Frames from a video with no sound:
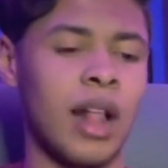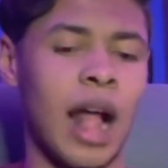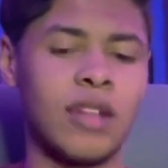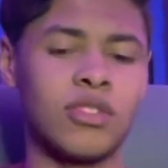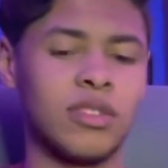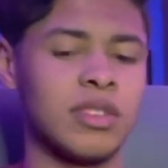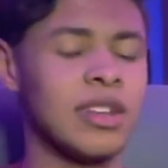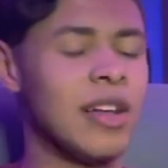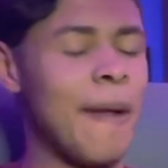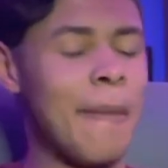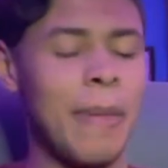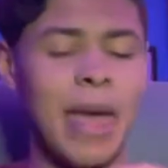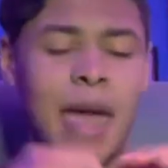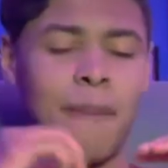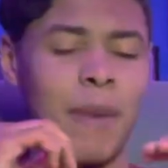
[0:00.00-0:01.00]
I just,
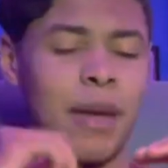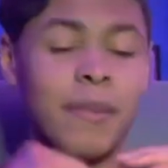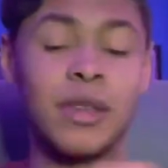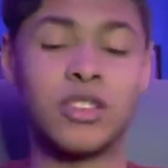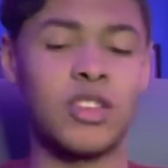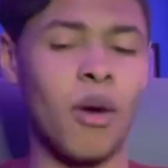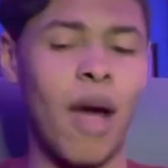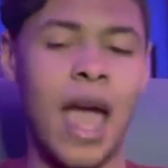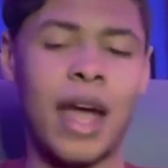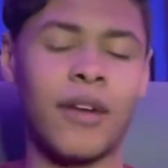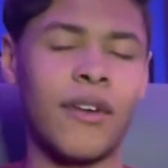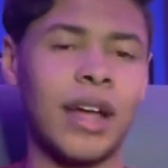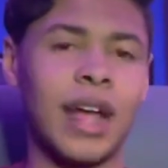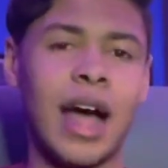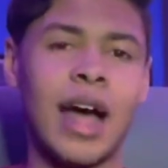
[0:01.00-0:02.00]
it made me so
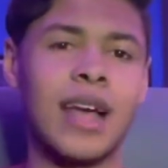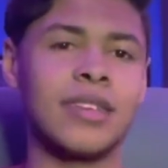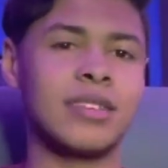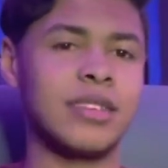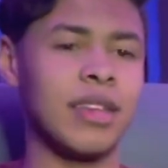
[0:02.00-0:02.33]
angry, guys.